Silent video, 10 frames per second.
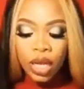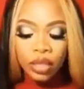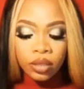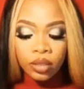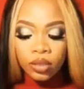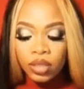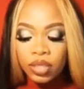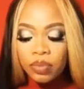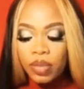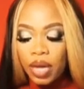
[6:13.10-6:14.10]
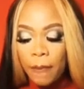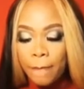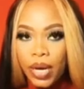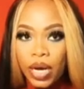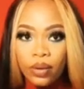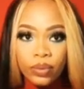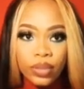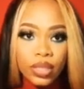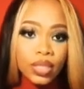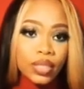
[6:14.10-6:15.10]
channel going to be
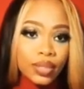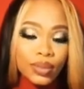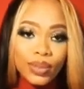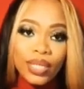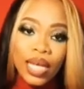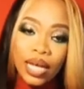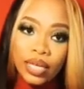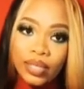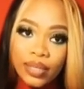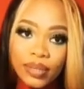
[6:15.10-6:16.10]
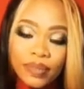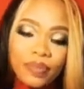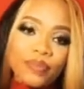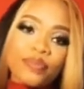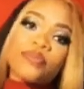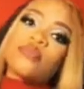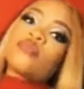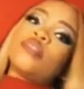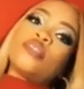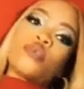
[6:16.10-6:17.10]
about? So guys,
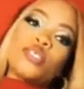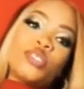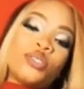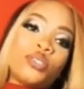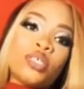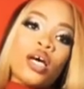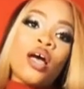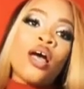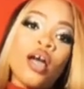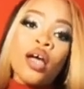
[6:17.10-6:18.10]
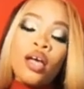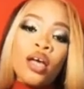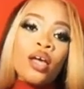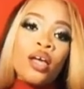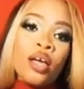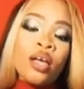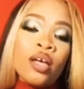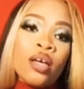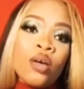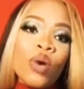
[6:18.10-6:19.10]
this question, Sha.
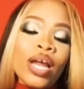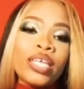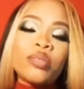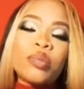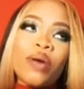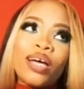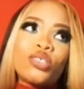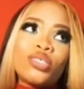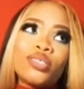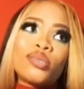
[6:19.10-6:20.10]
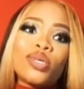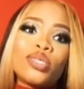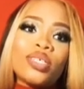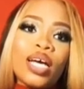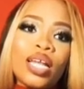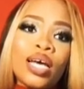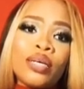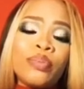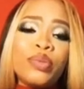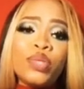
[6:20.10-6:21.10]
When I see people answering this question, they are
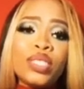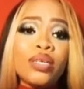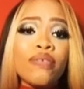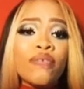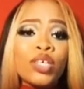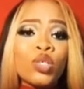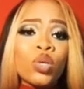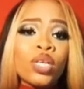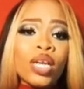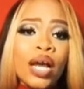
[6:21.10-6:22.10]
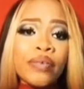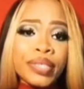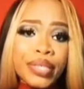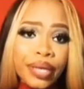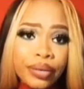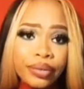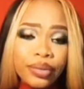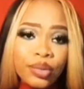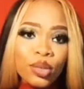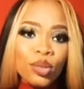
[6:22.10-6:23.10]
like beauty, fashion,
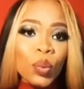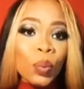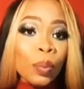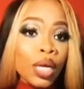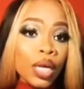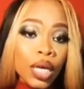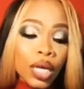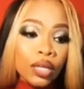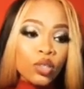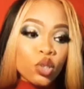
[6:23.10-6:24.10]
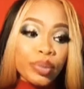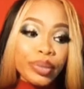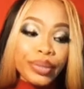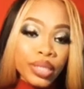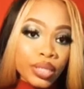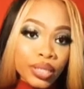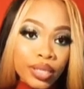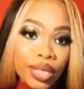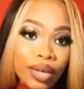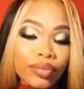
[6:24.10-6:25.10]
lifestyle. To me, to be
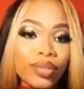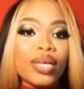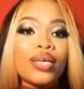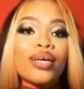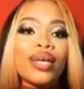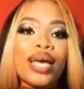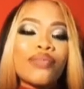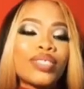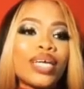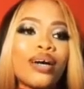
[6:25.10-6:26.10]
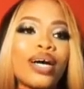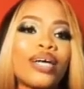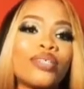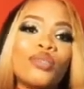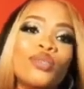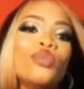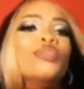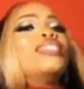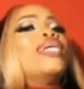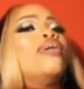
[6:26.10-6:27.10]
honest, I feel like lifestyle has to do
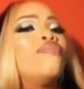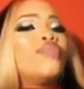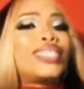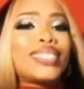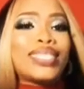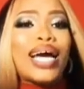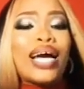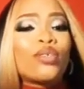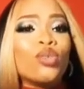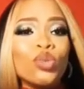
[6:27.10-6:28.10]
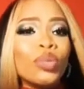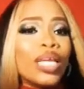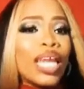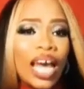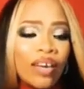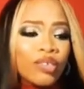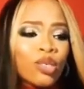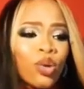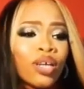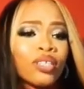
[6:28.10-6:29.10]
with everything that has to do with life.
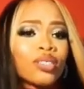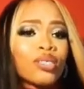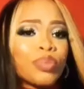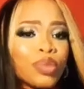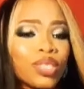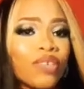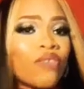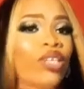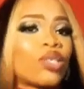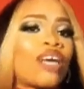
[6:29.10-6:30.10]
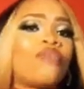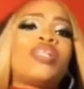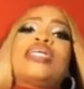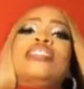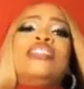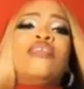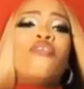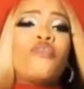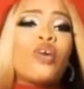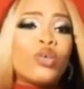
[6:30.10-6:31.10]
So all this beauty, fashion, I feel like it
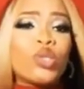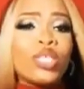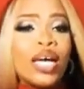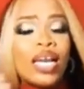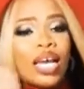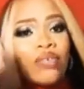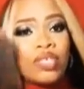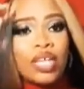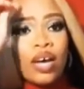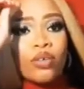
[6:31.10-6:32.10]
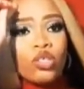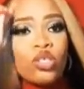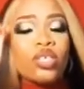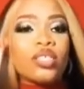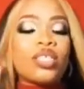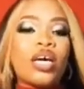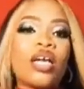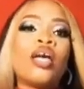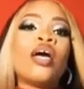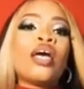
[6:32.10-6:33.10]
still falls under lifestyle. Do you
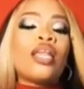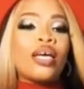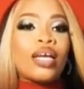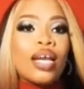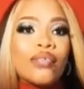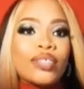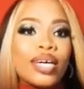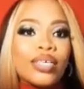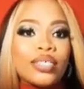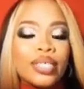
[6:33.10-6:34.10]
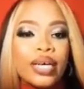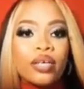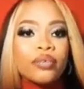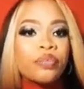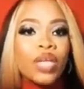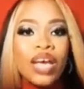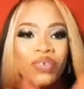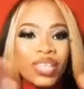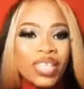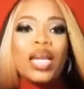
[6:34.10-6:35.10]
understand? Like, lifestyle is like
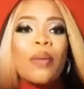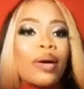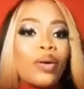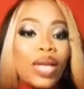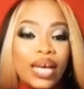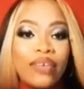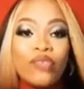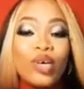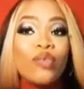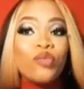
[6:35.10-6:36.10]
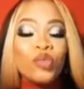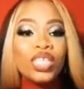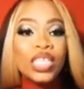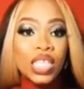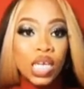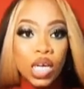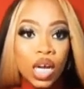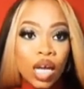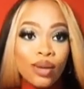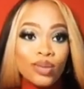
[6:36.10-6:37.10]
everything about life, everything.
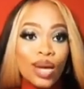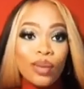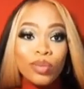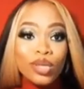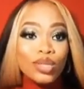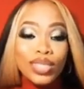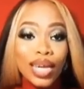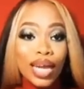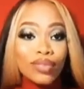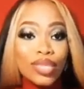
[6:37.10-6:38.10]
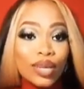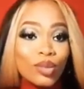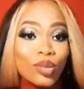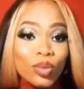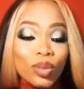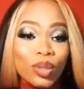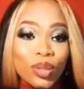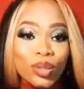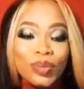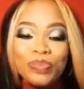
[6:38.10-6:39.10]
So I'm going to say lifestyle too,
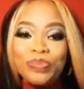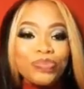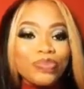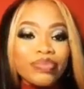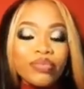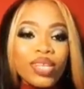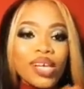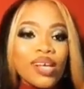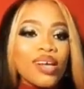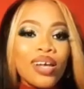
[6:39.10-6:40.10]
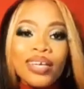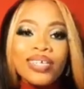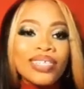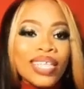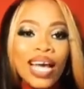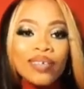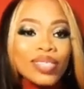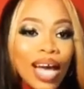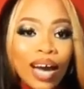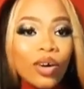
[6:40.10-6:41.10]
because it's
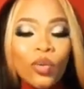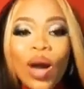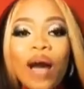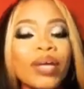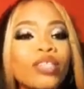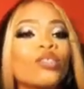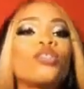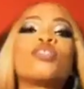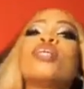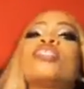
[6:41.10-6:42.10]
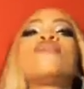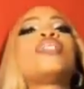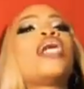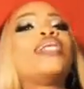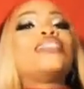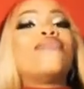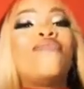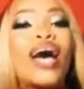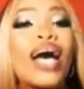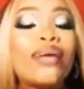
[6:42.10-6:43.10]
lifestyle. What I'm here to do is just give you guys
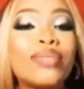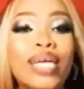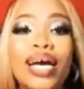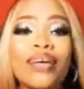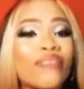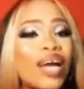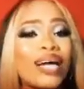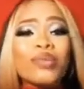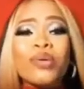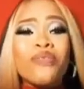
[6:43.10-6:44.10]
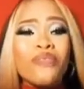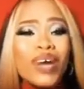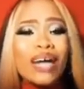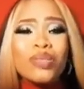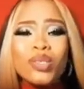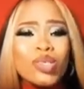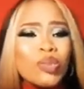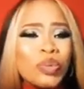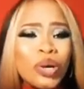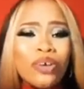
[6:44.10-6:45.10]
vibes, like vibes on vibes,
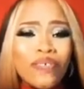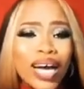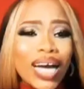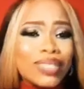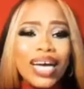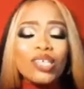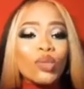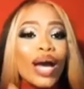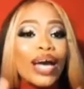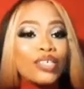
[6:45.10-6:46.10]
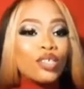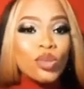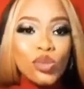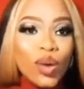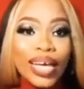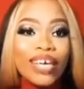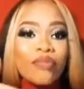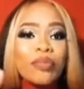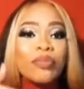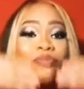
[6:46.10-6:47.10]
just pure vibes. That's what I do. I
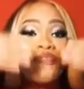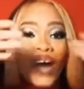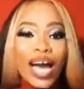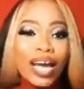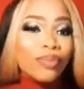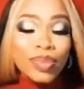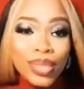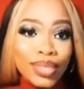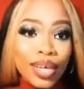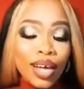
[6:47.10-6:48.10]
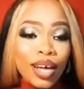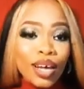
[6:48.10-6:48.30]
give people vibes.